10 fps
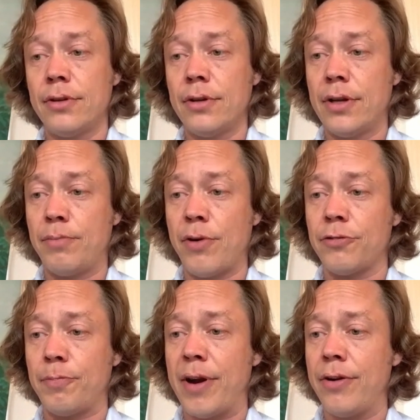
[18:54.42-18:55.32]
and
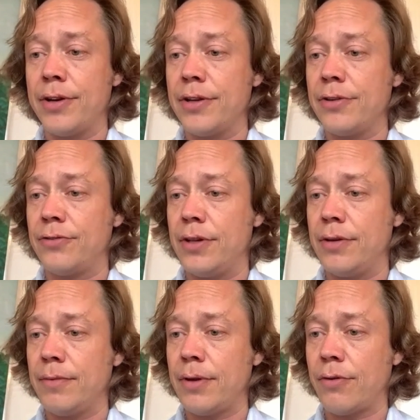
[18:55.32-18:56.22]
prosperity is
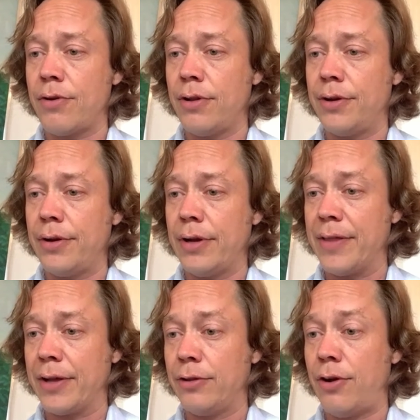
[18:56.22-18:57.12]
the, call it, I
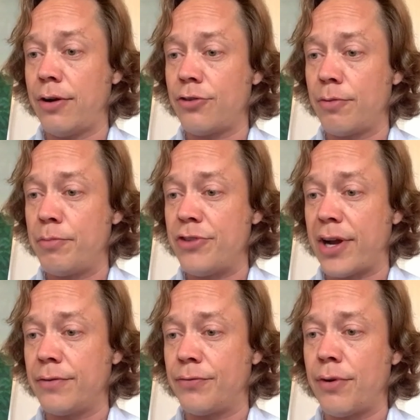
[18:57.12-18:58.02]
think, long-term
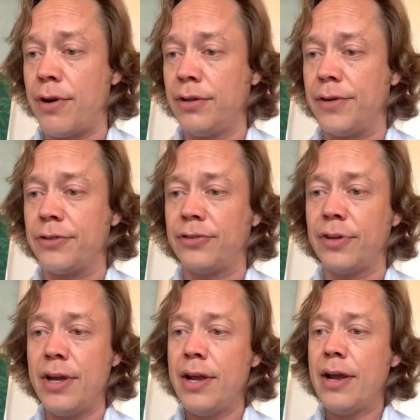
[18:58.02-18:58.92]
objective for all of us.
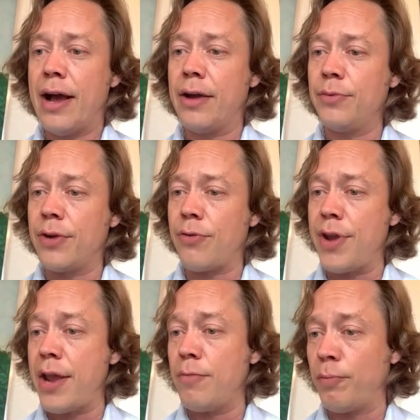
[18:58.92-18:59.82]
How do we
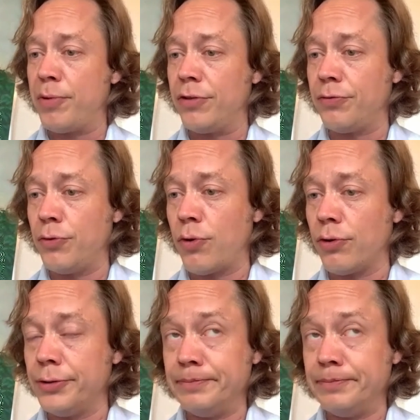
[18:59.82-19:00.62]
create a more peaceful world?